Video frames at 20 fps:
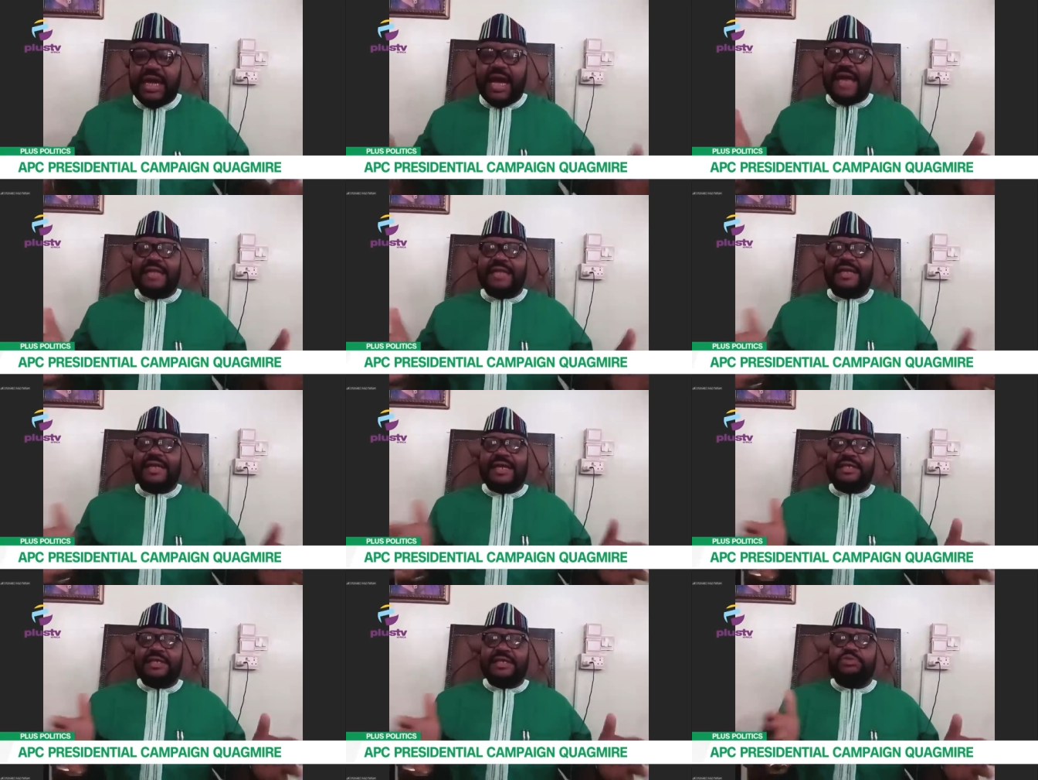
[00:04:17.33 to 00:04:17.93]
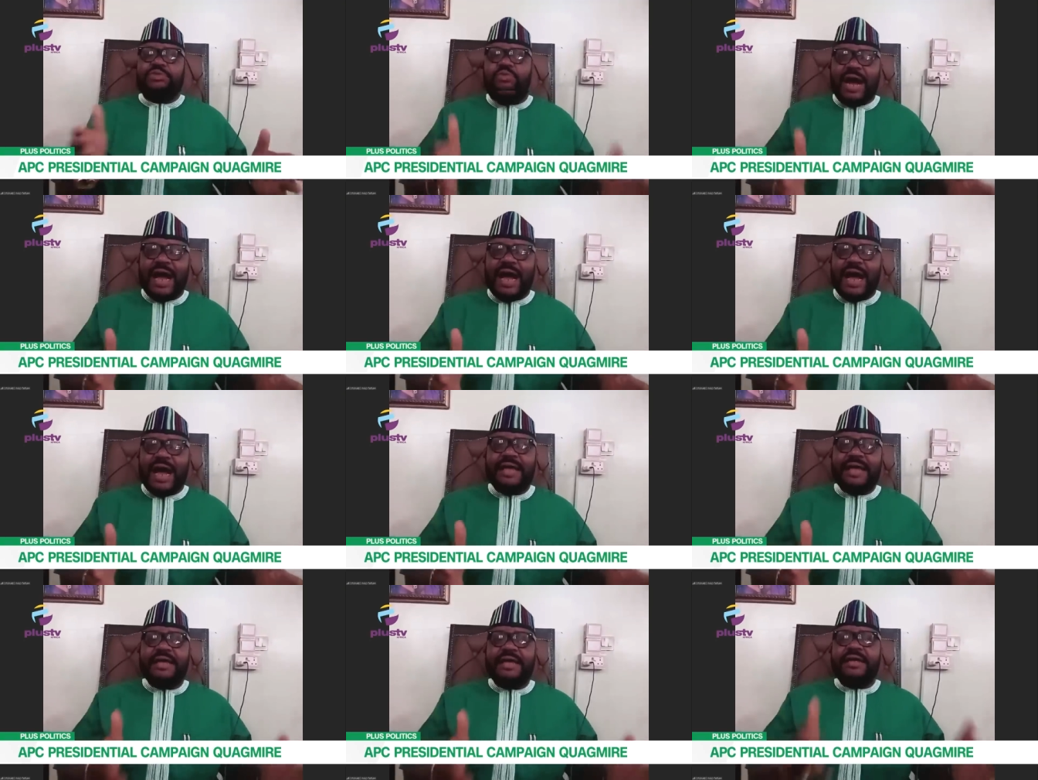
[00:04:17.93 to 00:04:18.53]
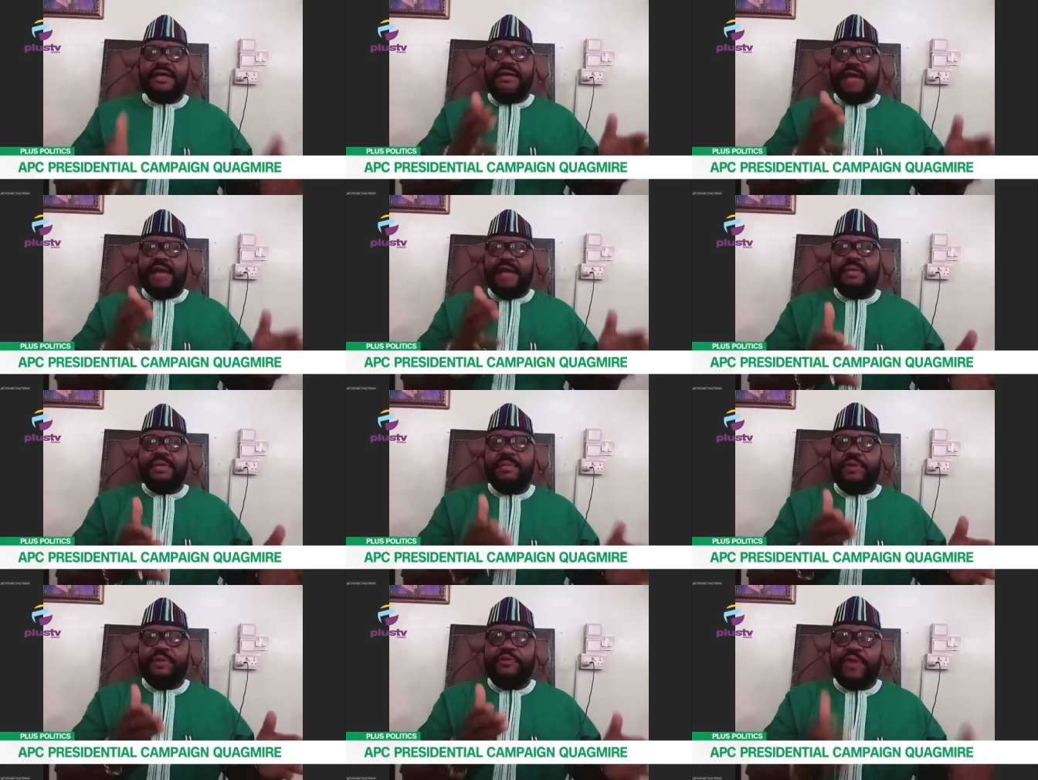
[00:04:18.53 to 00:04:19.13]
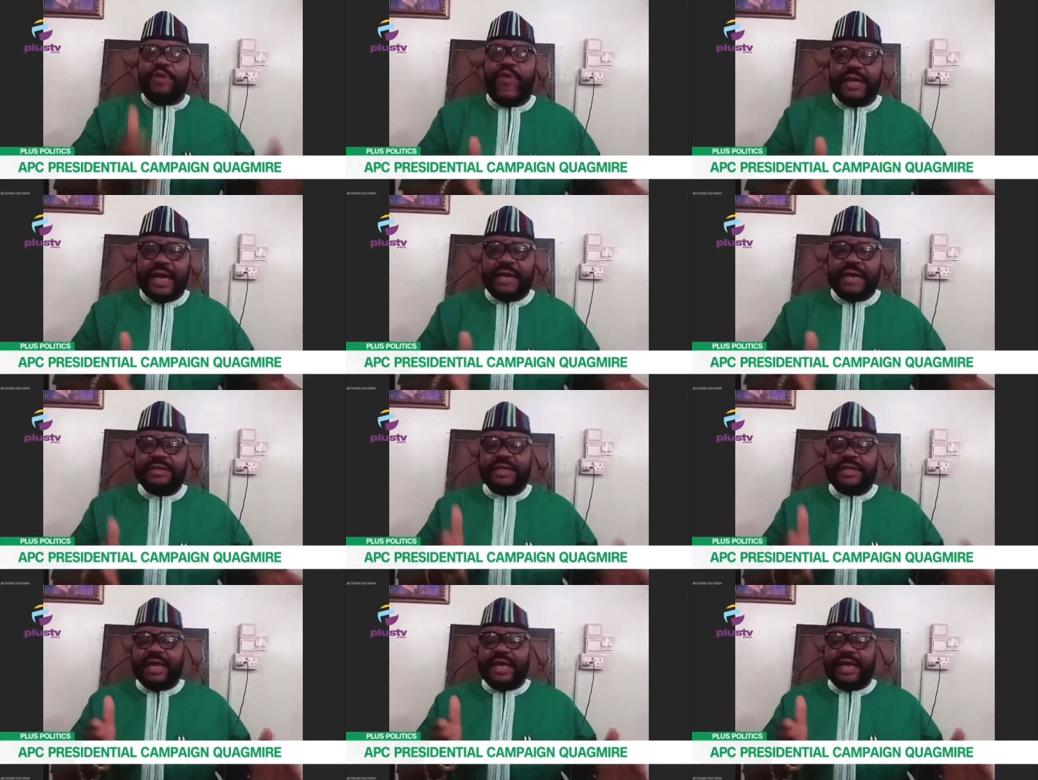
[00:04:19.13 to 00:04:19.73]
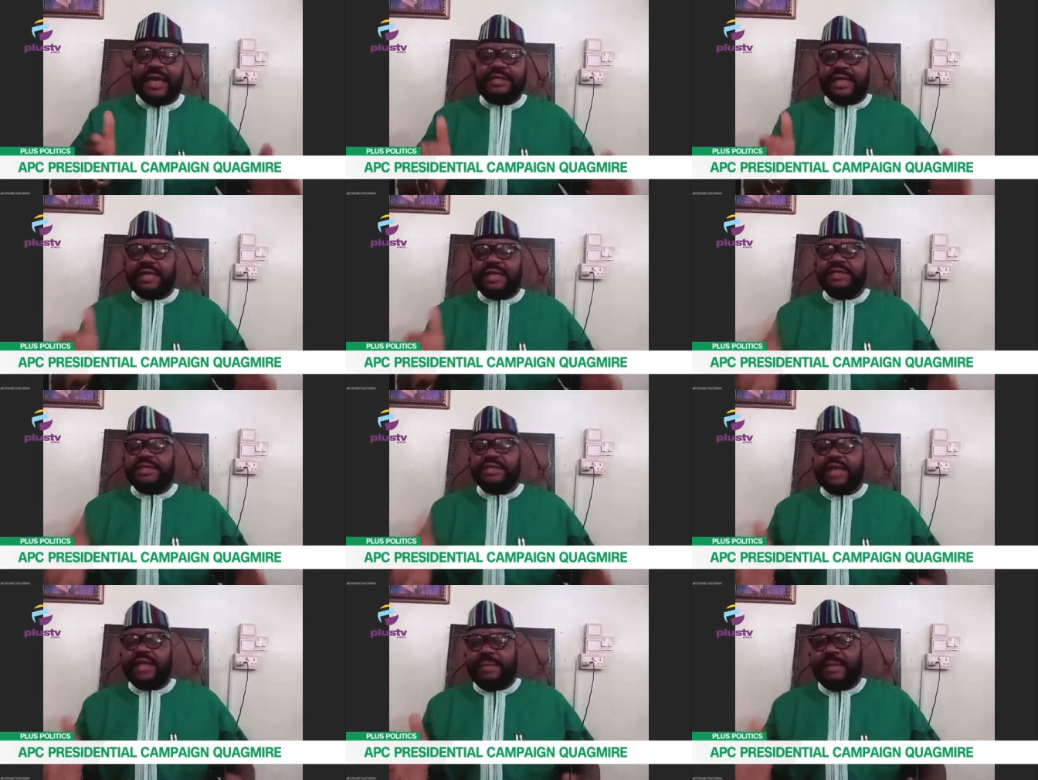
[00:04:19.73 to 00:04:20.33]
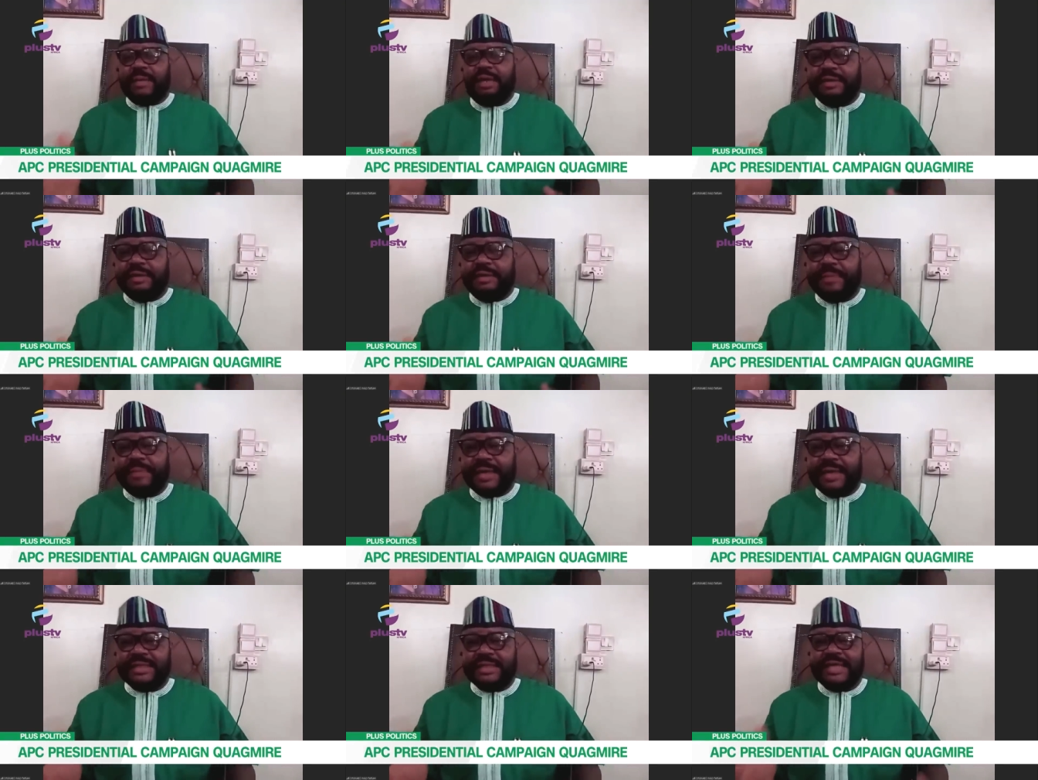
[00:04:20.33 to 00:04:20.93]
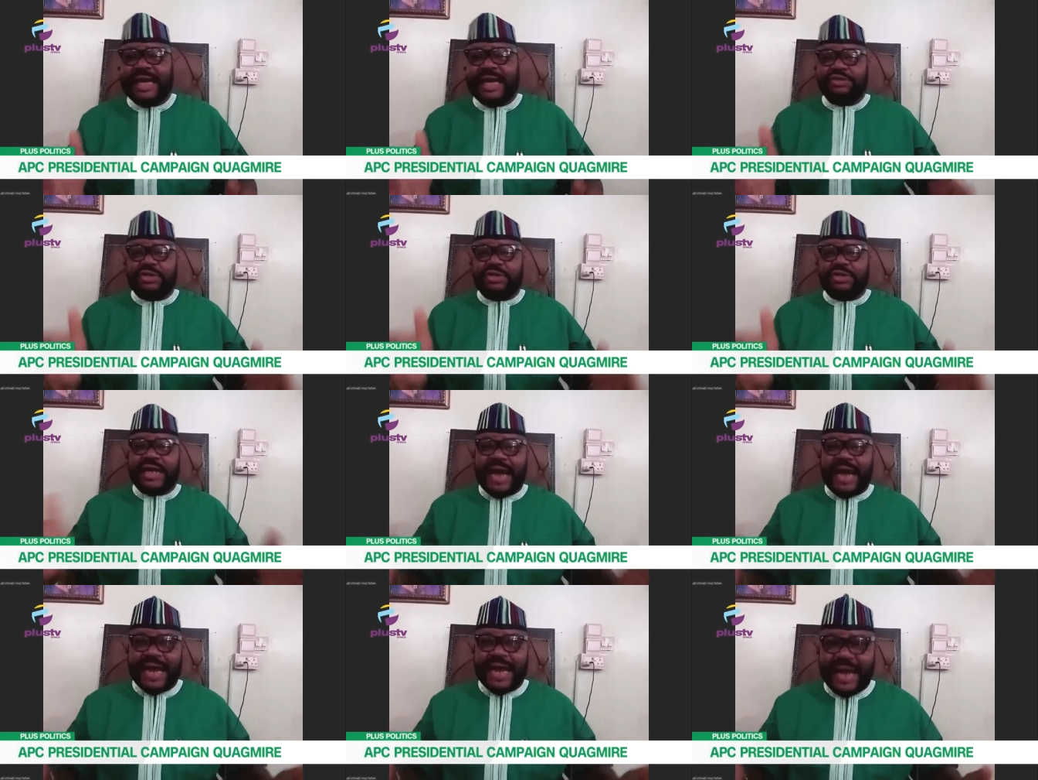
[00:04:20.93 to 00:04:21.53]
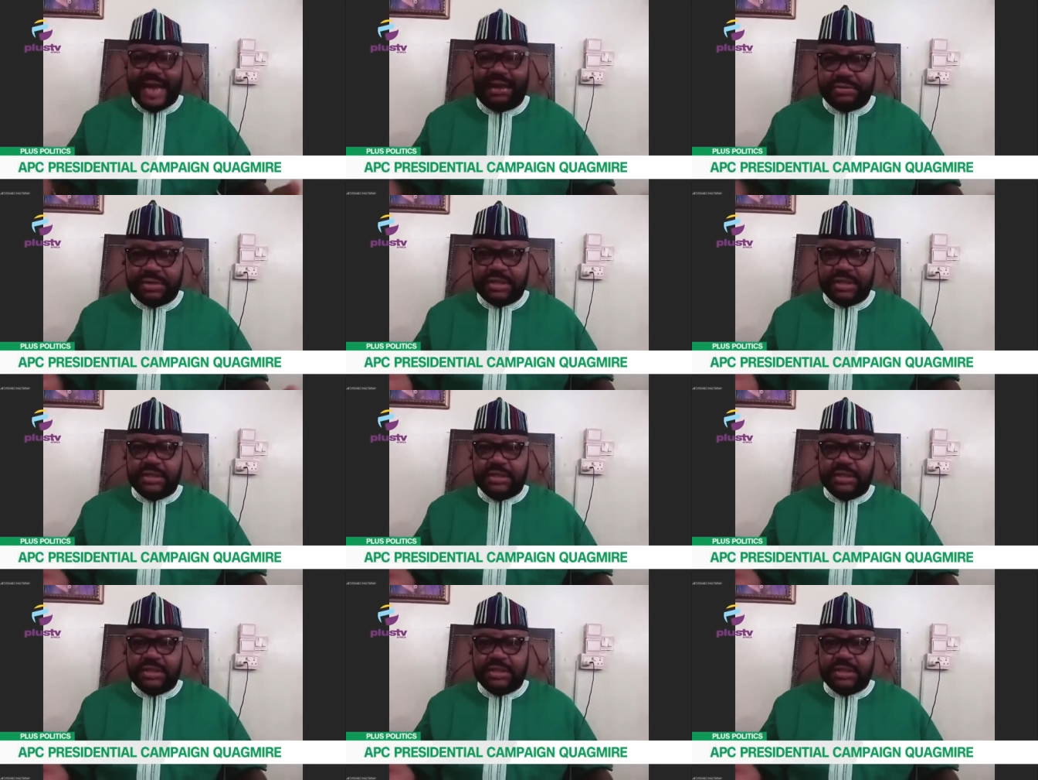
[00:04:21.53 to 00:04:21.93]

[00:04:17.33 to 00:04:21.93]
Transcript: And that is why, even before now, the national chairman of the party had to cry out